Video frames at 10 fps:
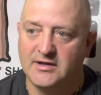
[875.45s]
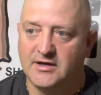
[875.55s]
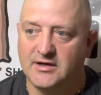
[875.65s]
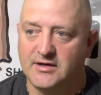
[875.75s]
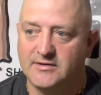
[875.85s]

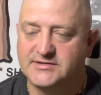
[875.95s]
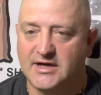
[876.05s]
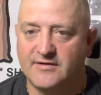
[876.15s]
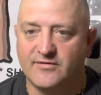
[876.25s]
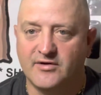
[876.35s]
Uh, sign
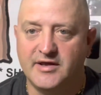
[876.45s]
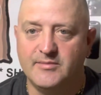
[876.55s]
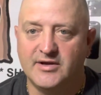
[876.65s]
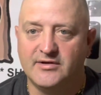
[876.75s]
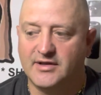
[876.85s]
up for their
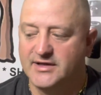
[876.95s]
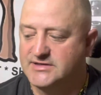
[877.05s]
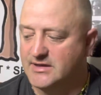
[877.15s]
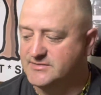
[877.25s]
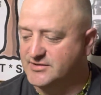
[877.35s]
email. A lot of
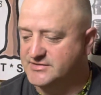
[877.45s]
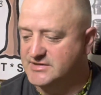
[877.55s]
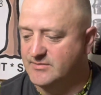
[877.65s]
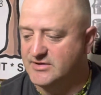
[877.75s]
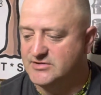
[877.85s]
times they'll
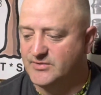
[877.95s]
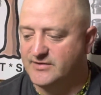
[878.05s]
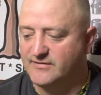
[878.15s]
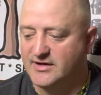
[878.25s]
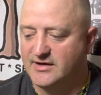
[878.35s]
send me
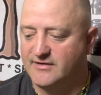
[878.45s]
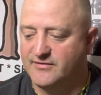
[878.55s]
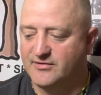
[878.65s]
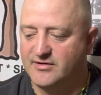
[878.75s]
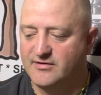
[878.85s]
25,
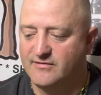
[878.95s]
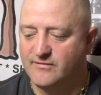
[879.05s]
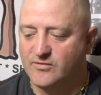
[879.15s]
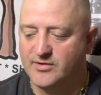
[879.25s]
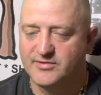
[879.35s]
30,
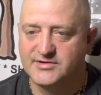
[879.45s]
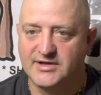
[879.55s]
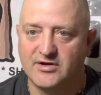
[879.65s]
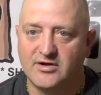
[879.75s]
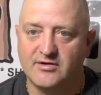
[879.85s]

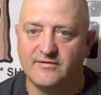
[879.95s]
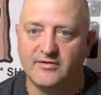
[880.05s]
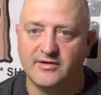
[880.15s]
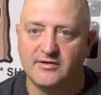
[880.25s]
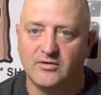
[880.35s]
40% off on
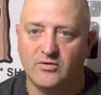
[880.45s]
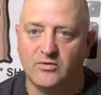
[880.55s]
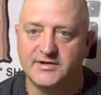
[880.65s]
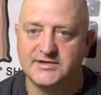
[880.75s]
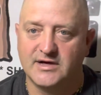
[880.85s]
the
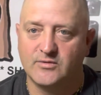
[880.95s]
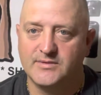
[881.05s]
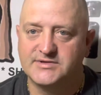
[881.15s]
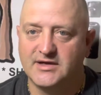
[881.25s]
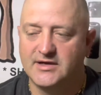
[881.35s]
whole entire
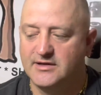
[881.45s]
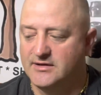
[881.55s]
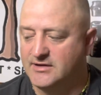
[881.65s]
website.